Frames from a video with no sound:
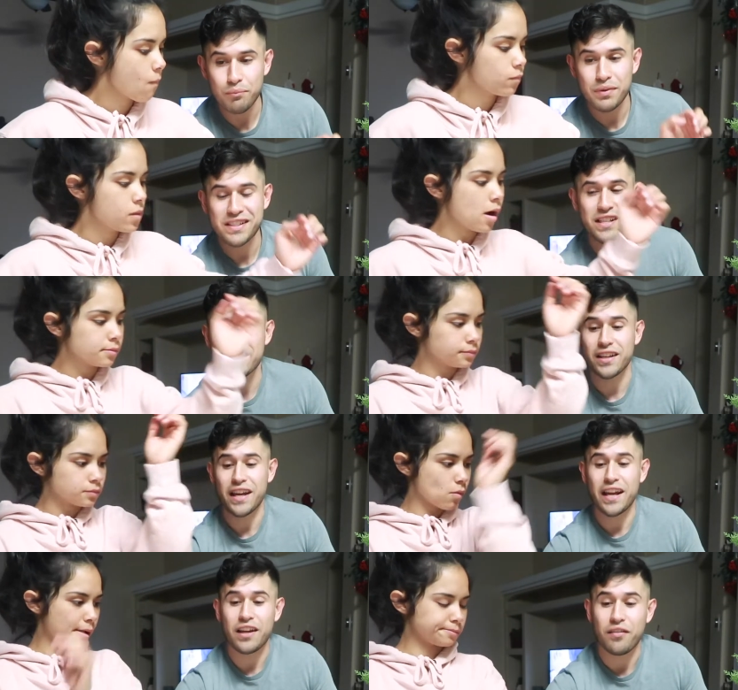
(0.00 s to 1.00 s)

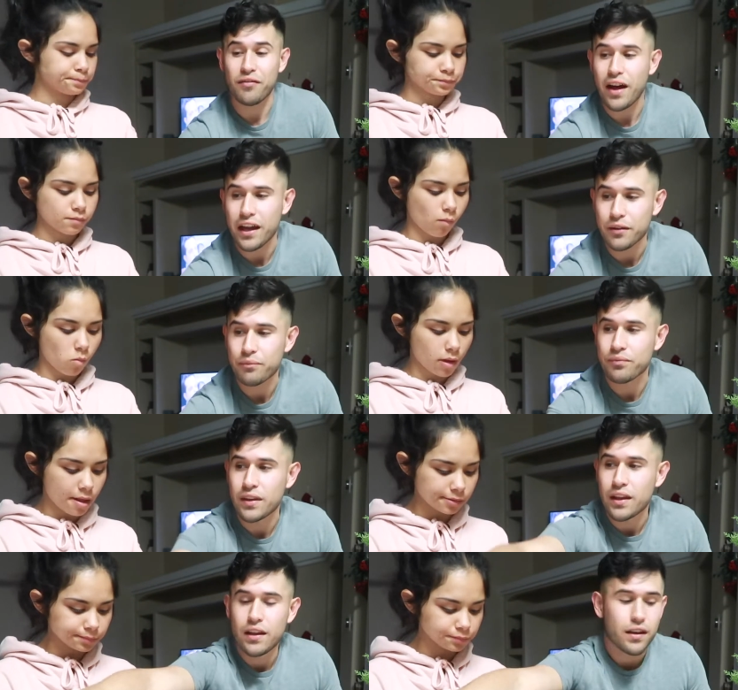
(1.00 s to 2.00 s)
Speaker 1: potentially getting in a fight.
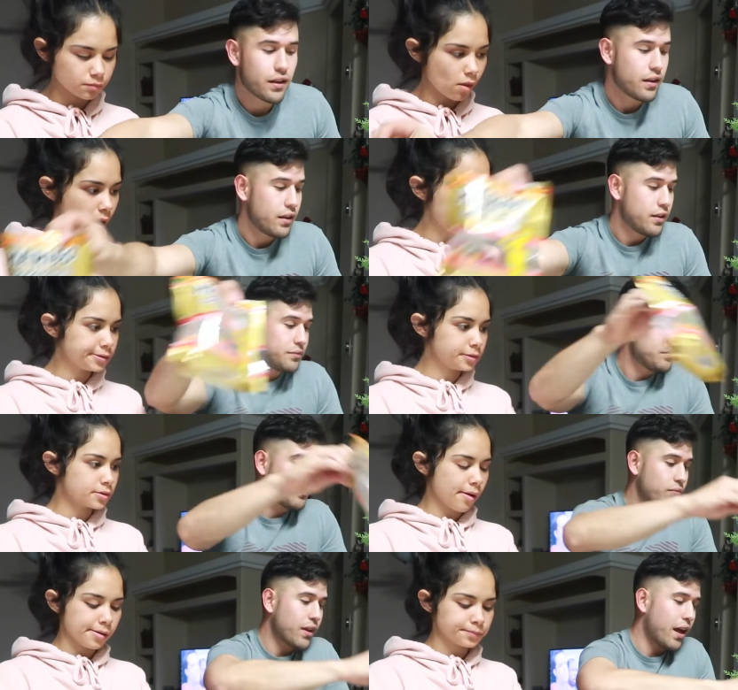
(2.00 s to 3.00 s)

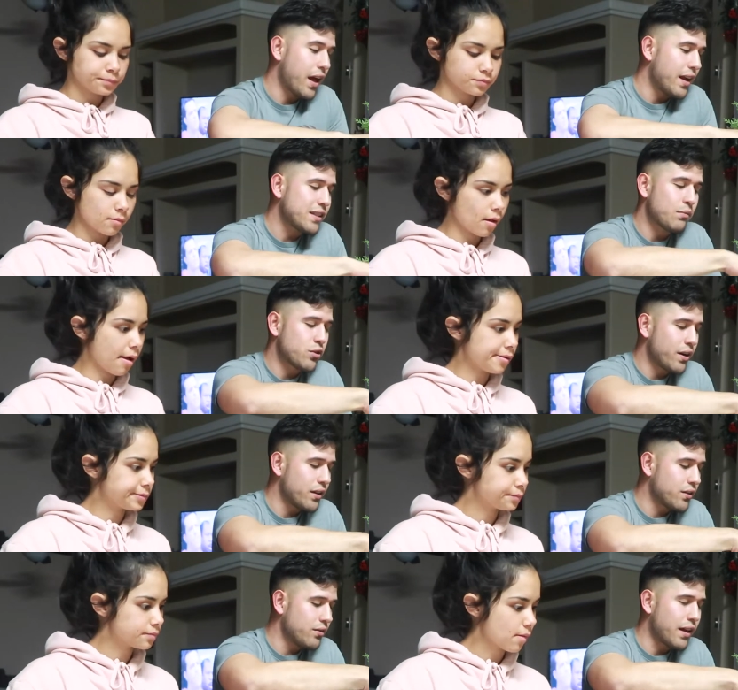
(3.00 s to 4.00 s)
And as I'm
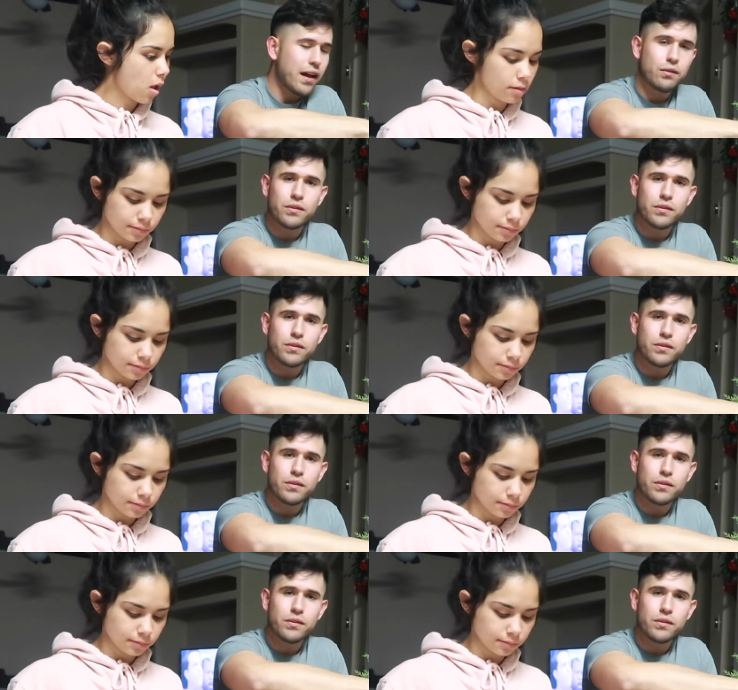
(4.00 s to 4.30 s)
trying to do that,